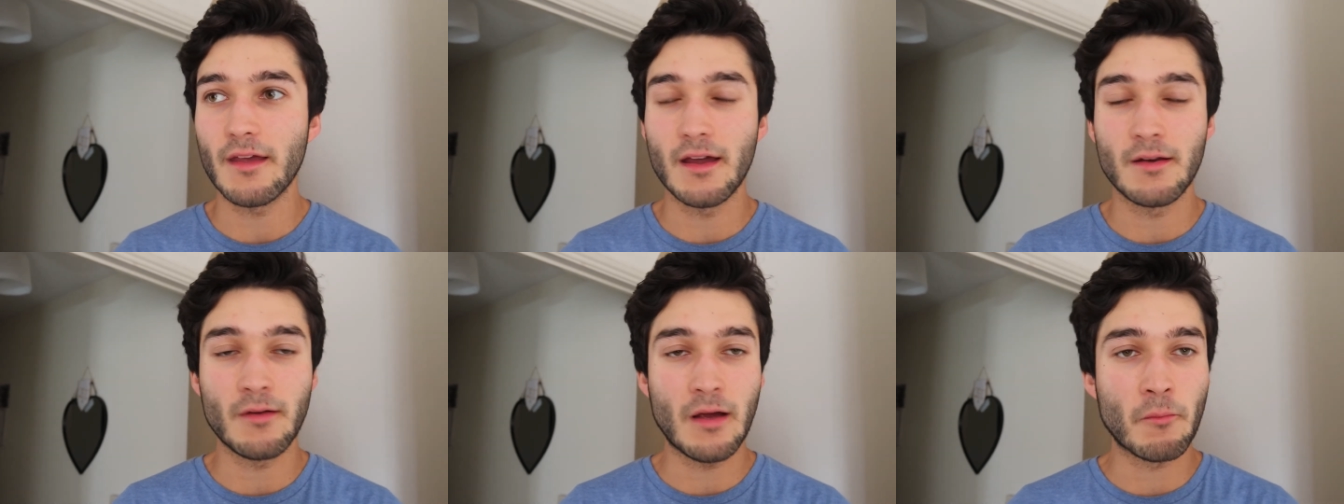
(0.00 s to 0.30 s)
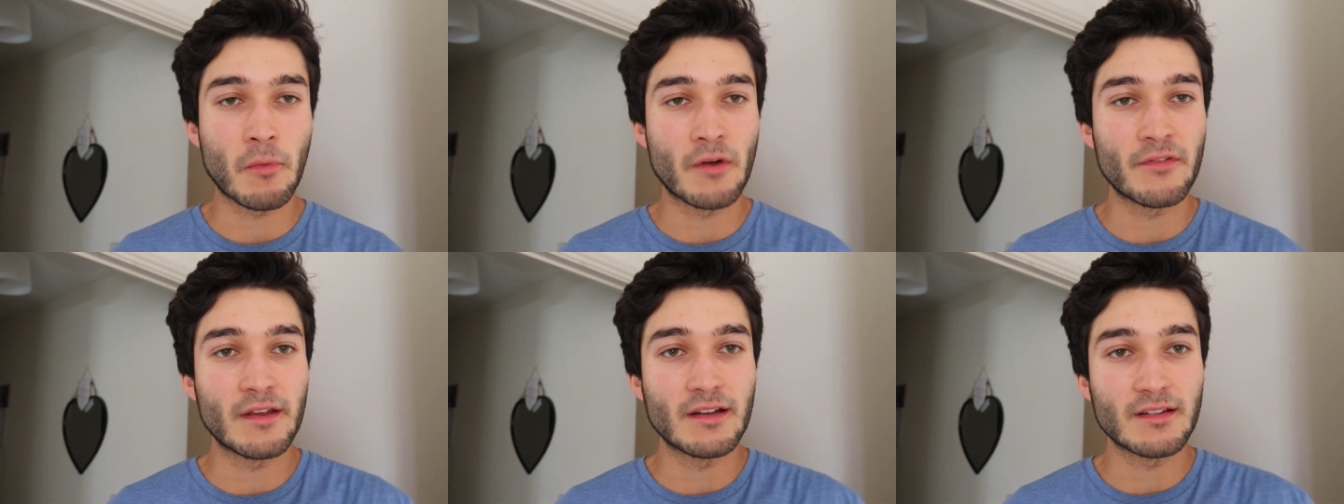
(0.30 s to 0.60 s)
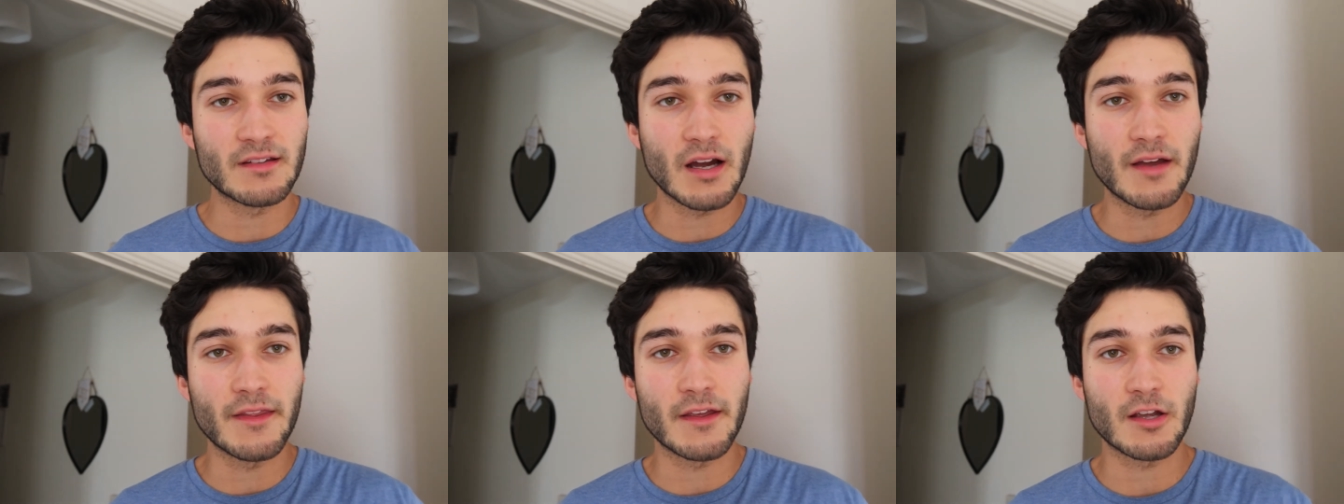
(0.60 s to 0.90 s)
And, and when they
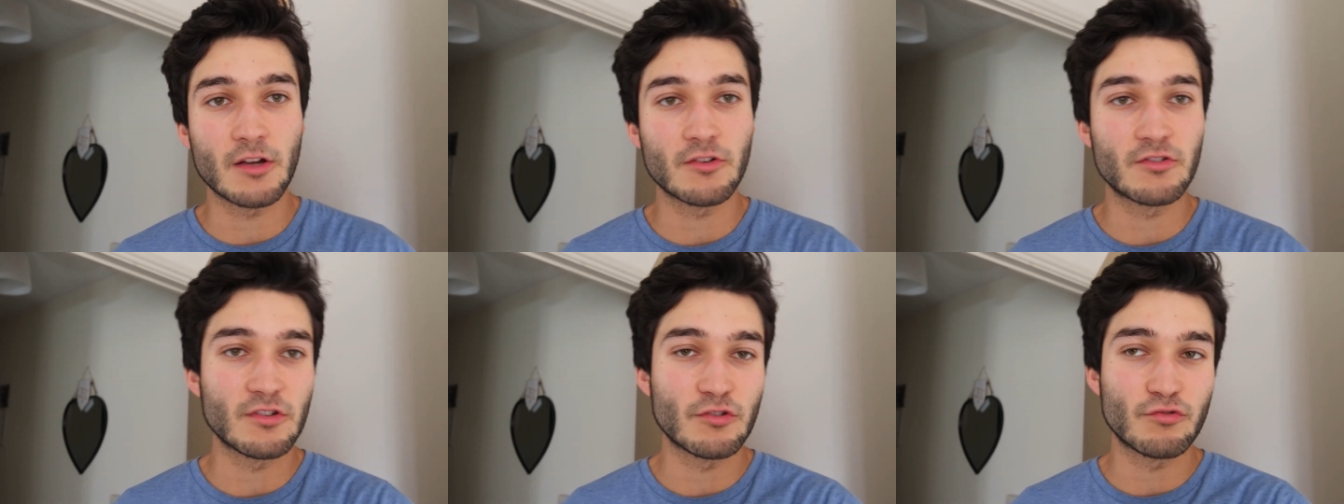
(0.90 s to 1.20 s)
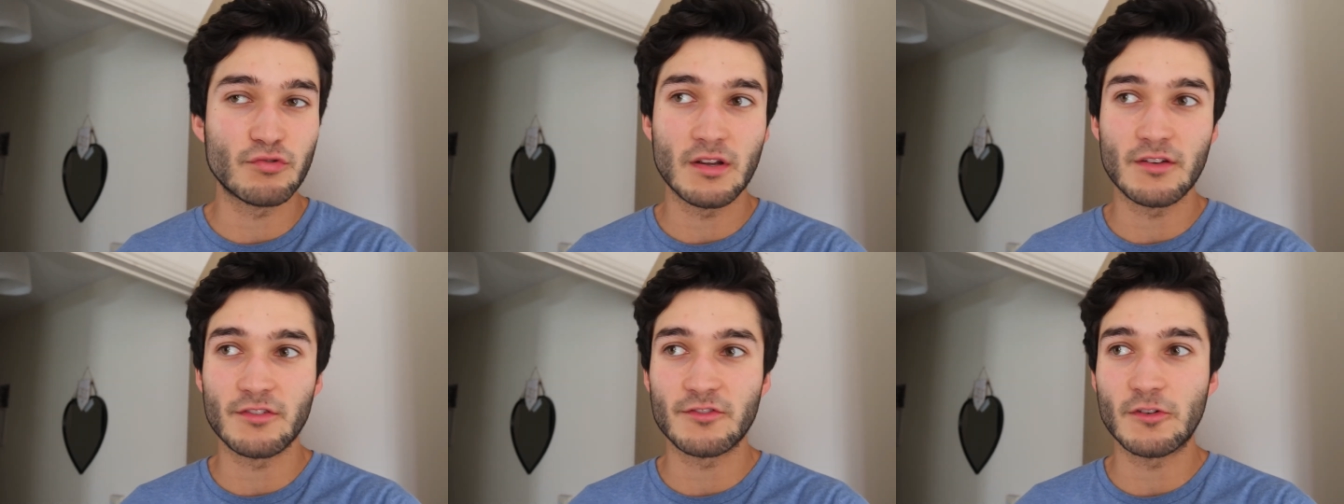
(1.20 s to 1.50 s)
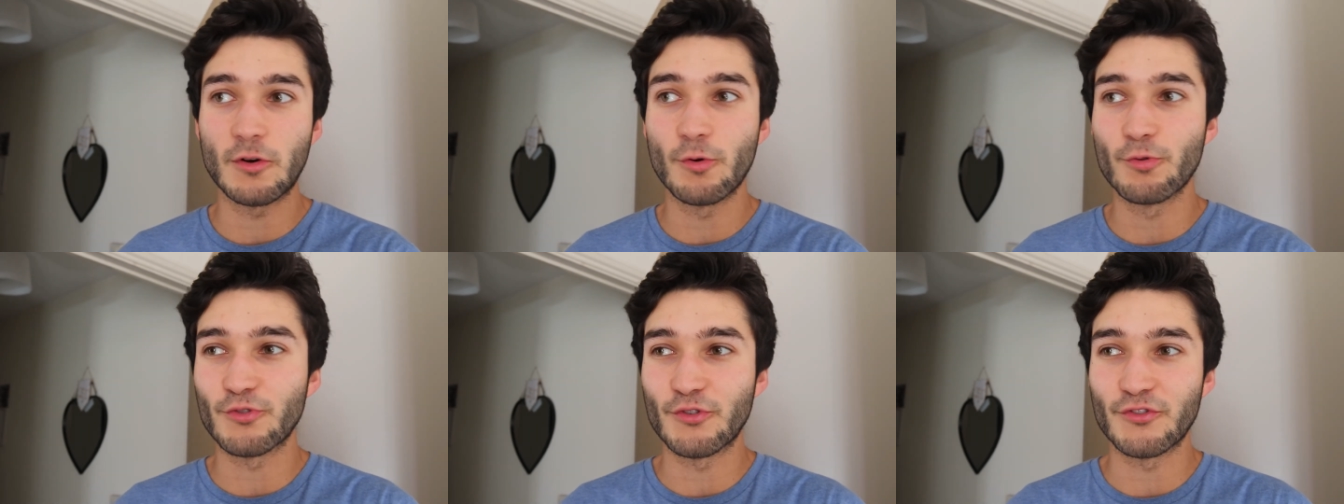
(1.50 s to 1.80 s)
die, they go to the Tree of
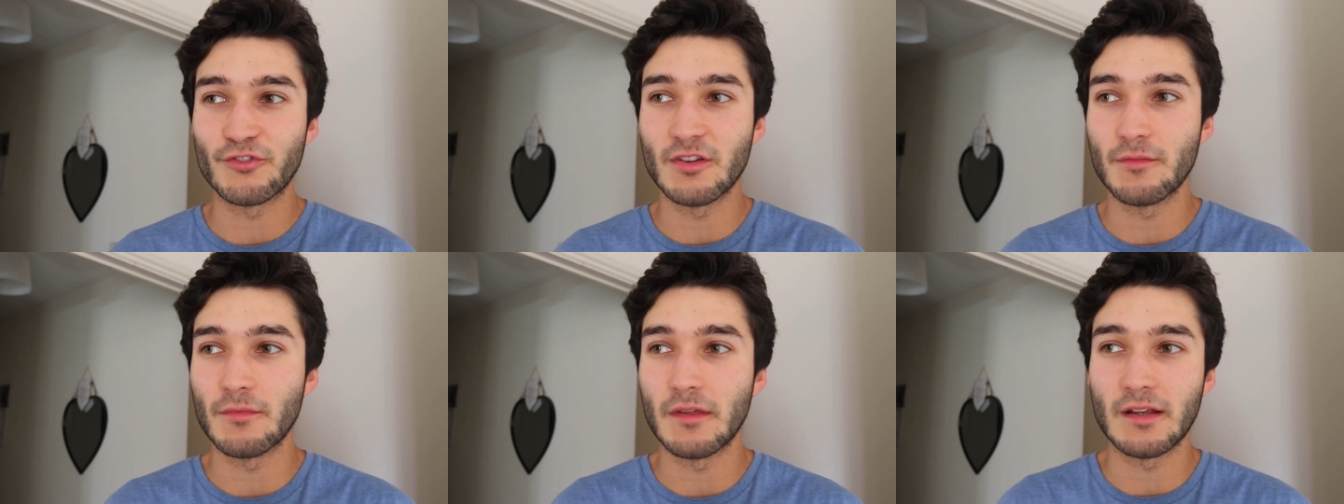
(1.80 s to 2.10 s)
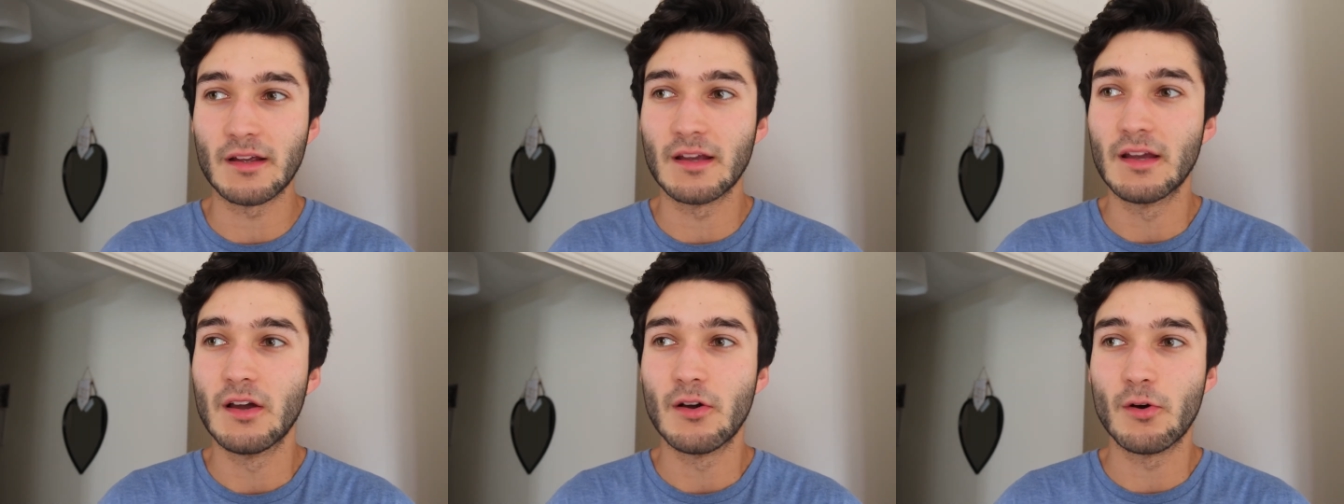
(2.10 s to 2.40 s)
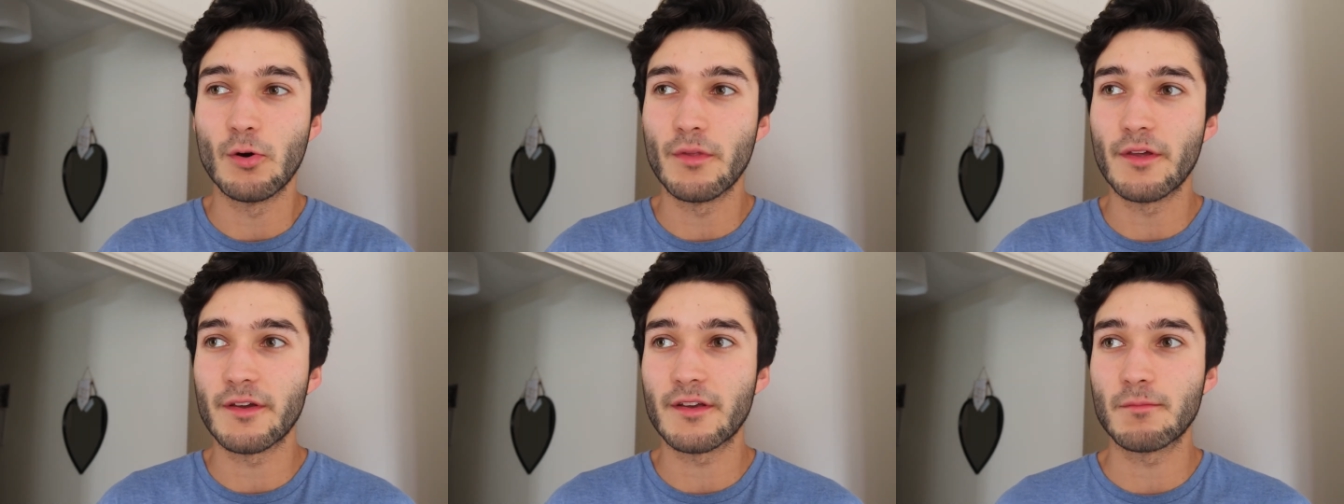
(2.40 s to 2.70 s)
Souls or something,
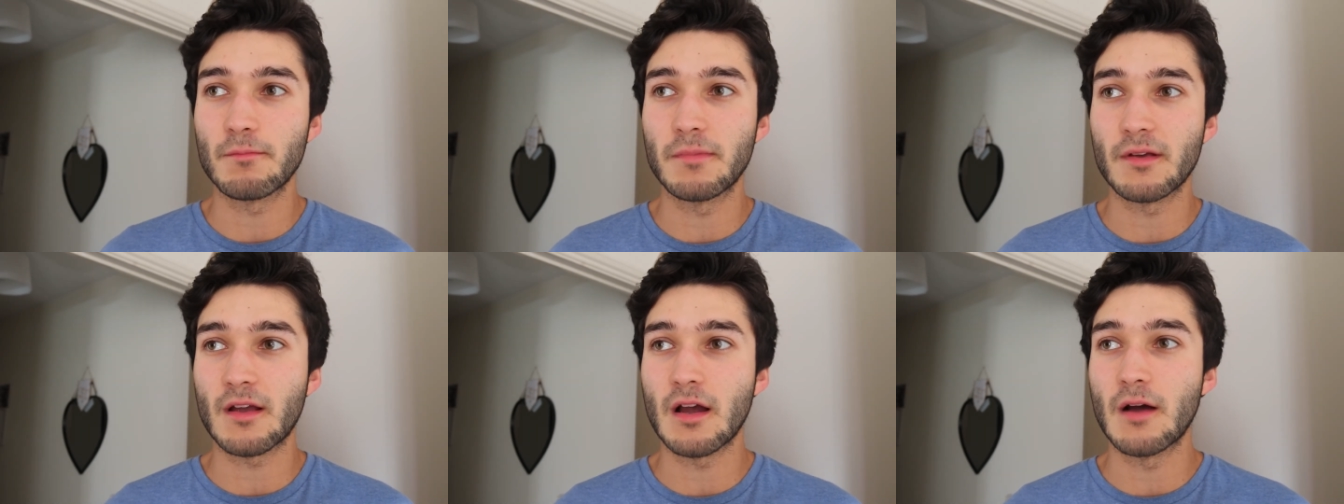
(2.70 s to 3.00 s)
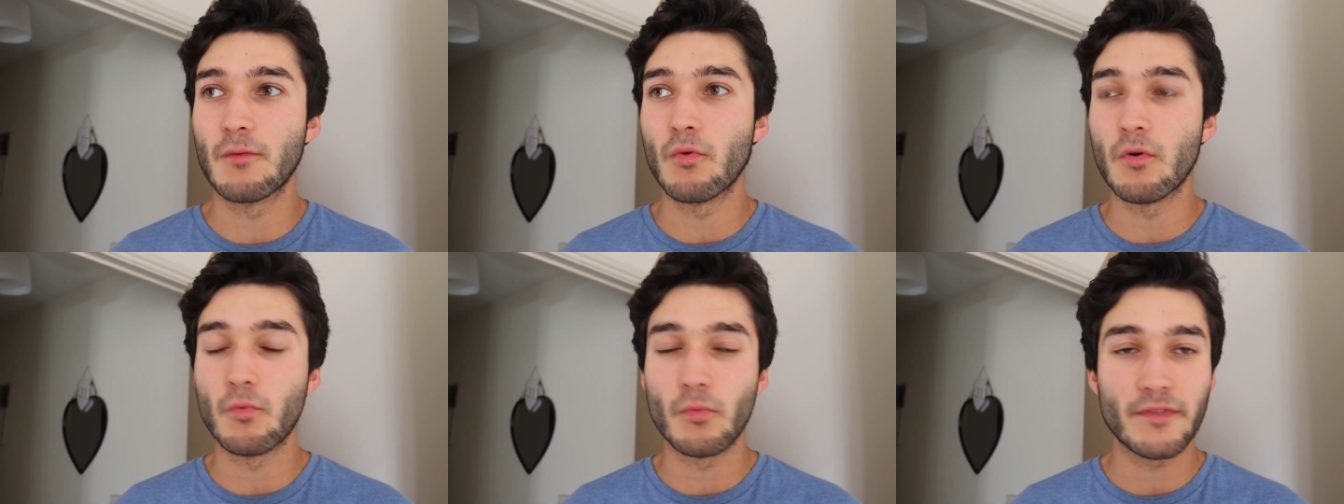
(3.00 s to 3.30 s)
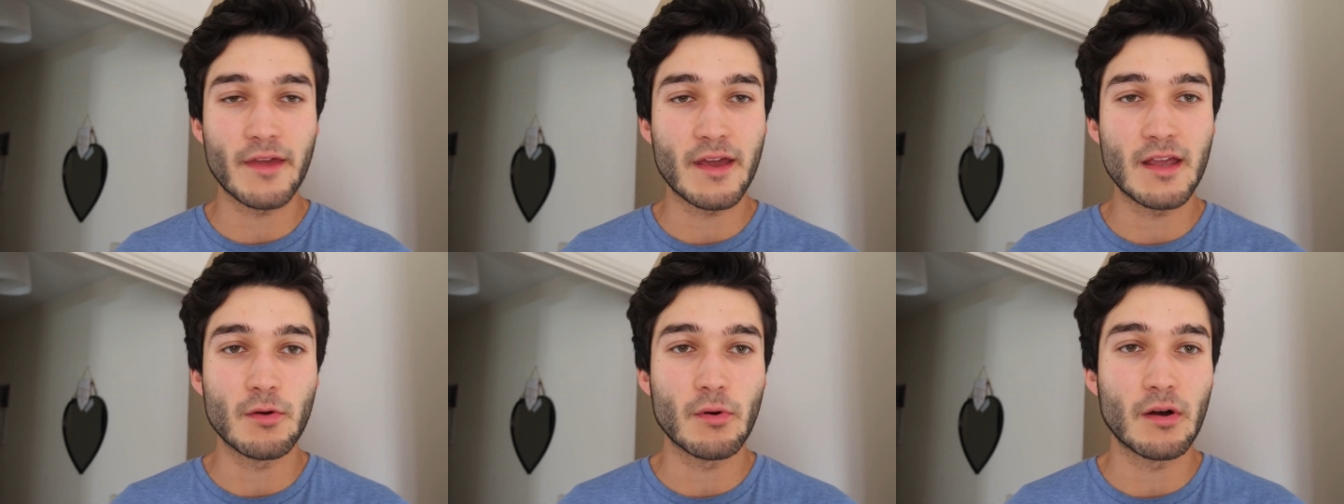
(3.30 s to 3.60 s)
or they become one
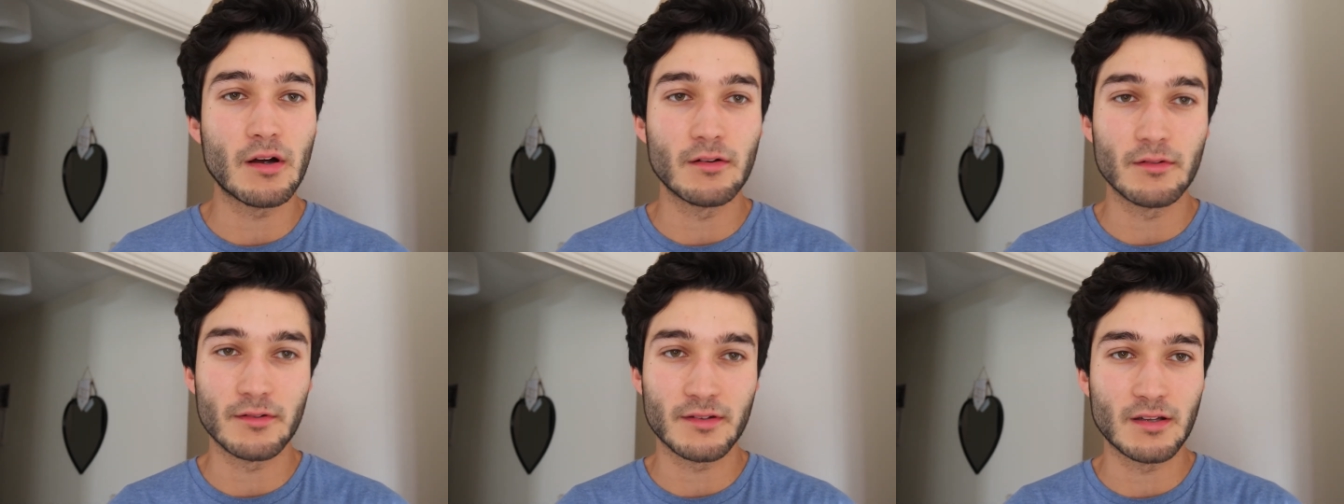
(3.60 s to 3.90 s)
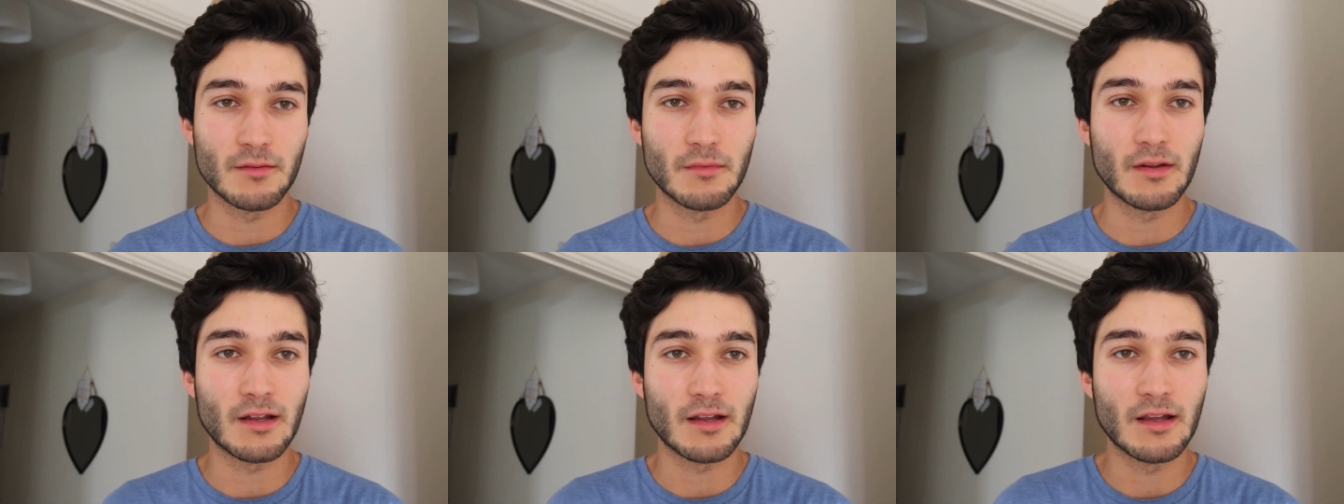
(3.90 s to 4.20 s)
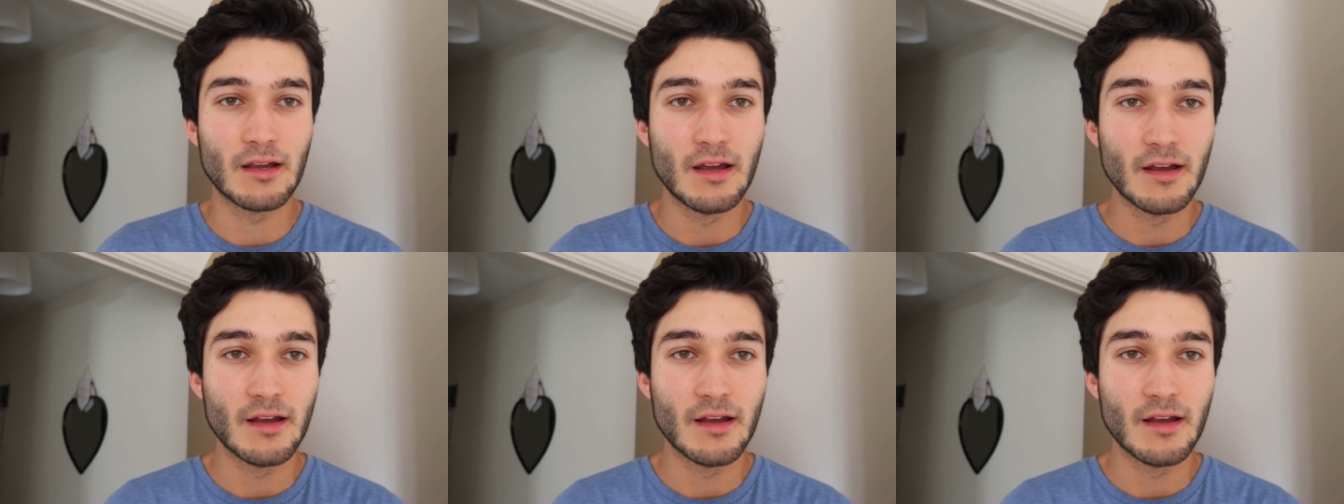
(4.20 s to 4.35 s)
with Eywa or something.